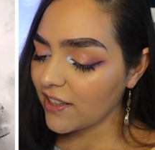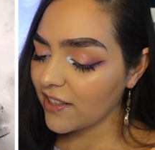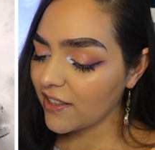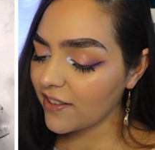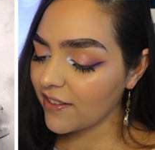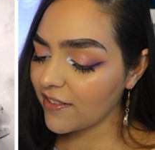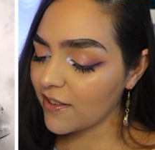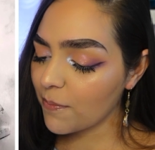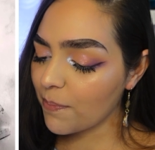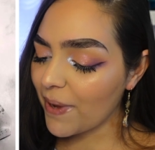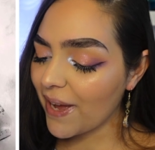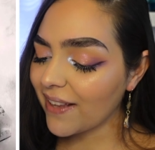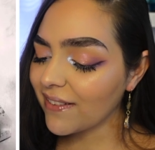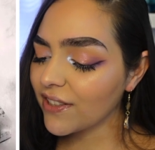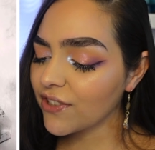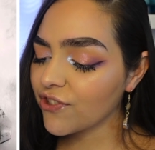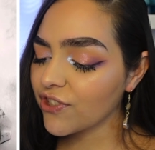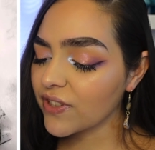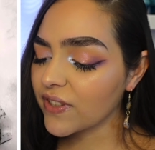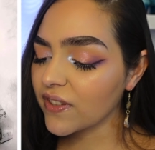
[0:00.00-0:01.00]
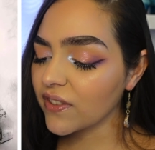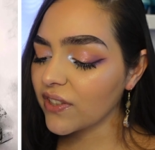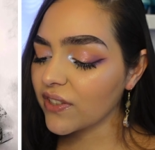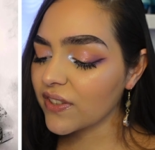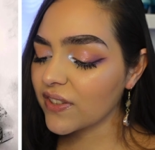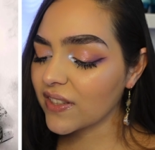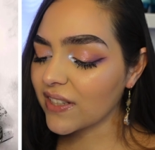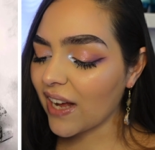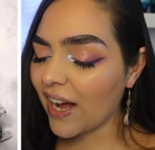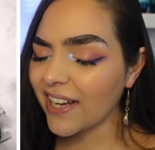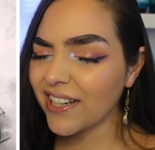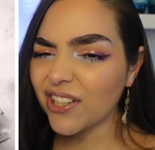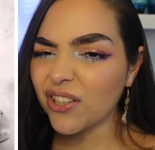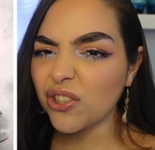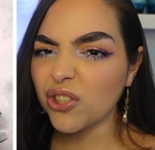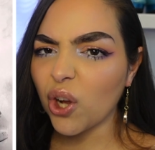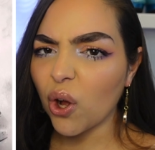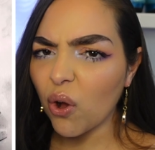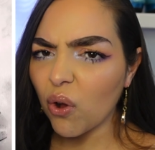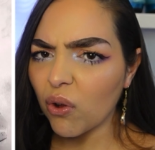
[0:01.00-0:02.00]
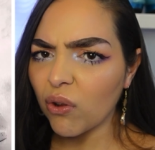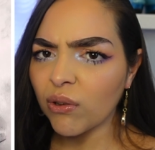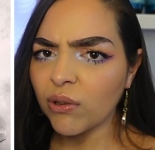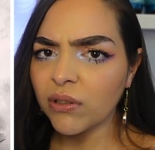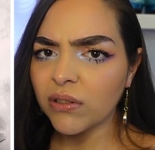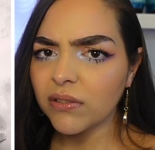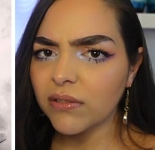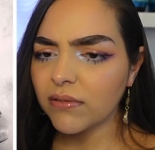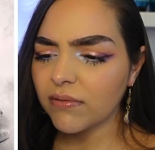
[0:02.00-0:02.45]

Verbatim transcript: The palette just looks kind of dull.